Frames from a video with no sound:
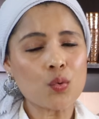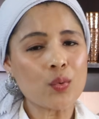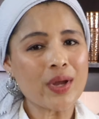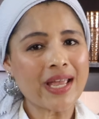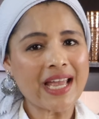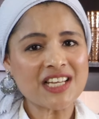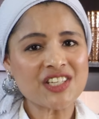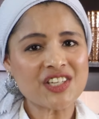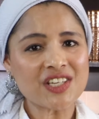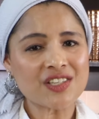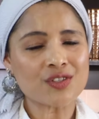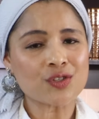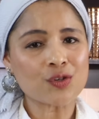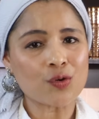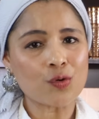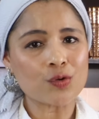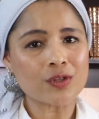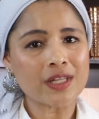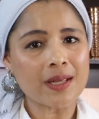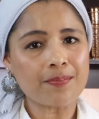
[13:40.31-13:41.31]
We can just
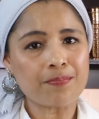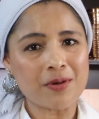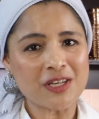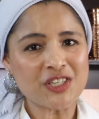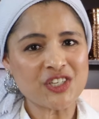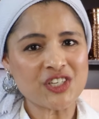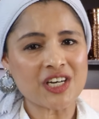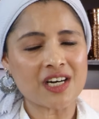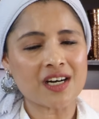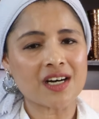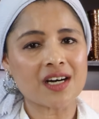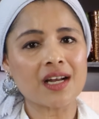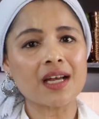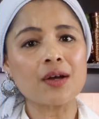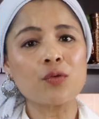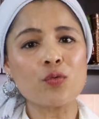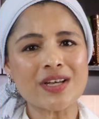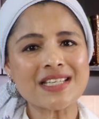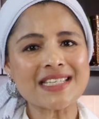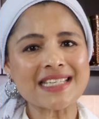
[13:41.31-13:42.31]
throw the pitcher,
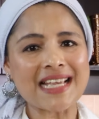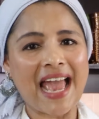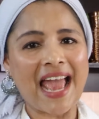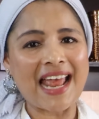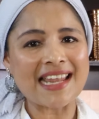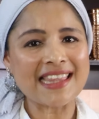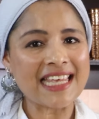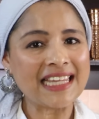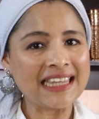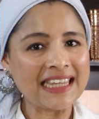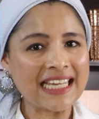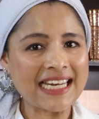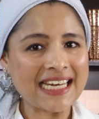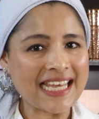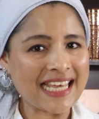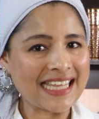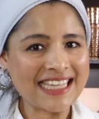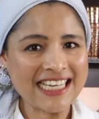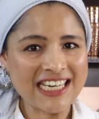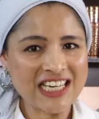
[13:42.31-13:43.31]
whisk and the lid
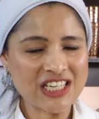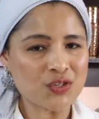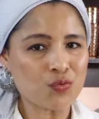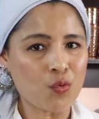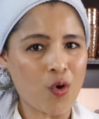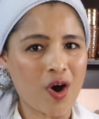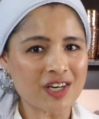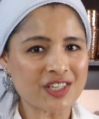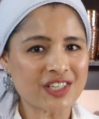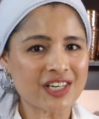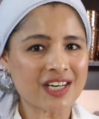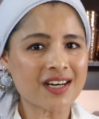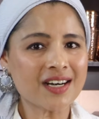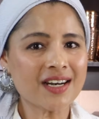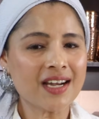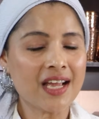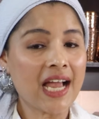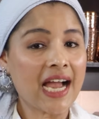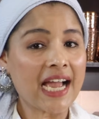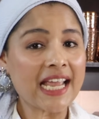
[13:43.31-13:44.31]
in the dishwasher.
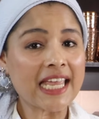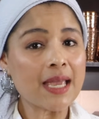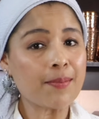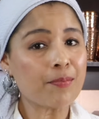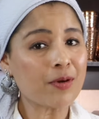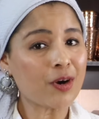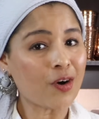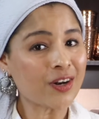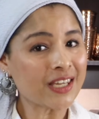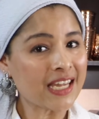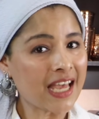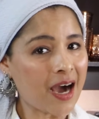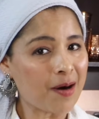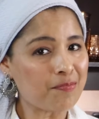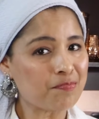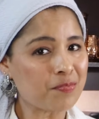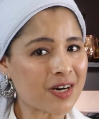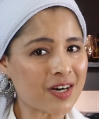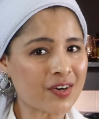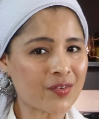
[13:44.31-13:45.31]
I keep it on the
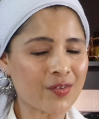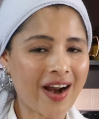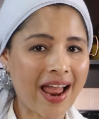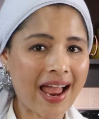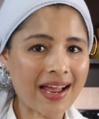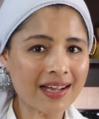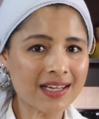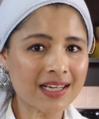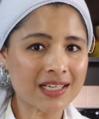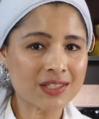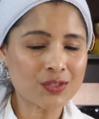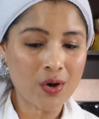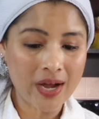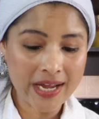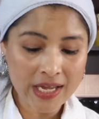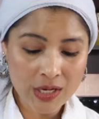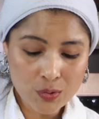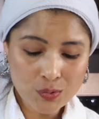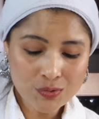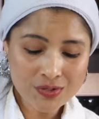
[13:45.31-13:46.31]
upper rack. So I
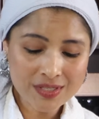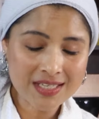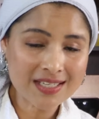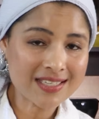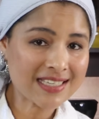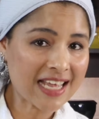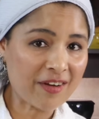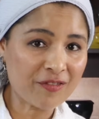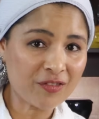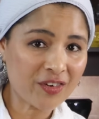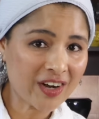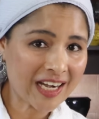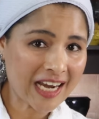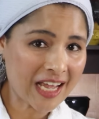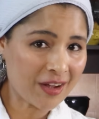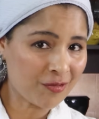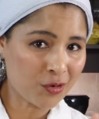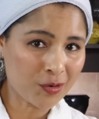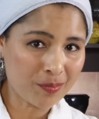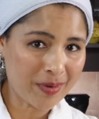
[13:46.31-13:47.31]
use this every
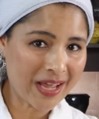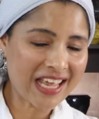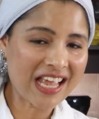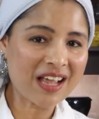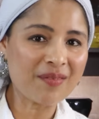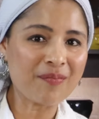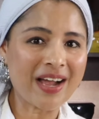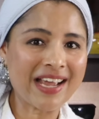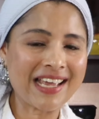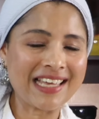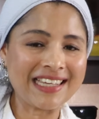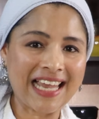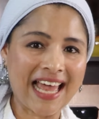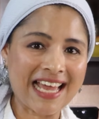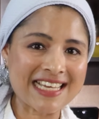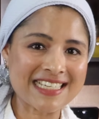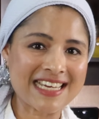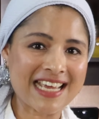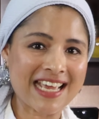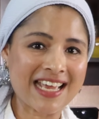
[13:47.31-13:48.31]
day for making my
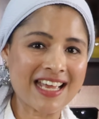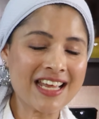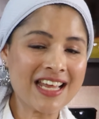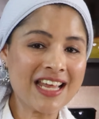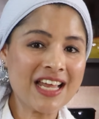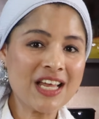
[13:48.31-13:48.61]
latte.